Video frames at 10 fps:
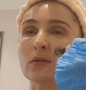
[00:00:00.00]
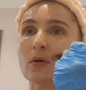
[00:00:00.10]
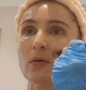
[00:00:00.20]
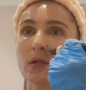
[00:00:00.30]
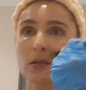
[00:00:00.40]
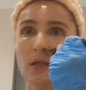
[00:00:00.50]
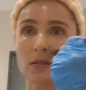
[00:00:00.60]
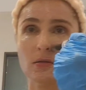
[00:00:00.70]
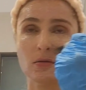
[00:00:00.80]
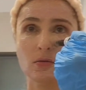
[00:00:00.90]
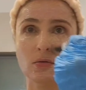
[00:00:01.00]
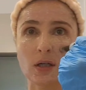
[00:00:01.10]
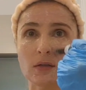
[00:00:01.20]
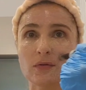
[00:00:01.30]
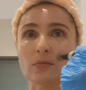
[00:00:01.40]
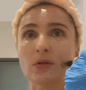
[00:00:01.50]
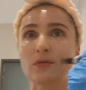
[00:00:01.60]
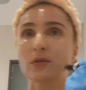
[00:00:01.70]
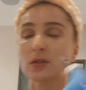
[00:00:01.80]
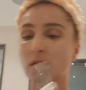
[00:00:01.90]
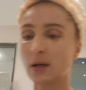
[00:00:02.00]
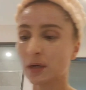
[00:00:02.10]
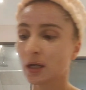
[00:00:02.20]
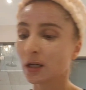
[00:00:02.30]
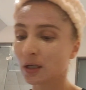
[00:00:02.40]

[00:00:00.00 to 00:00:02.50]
No, it doesn't do that from the first time.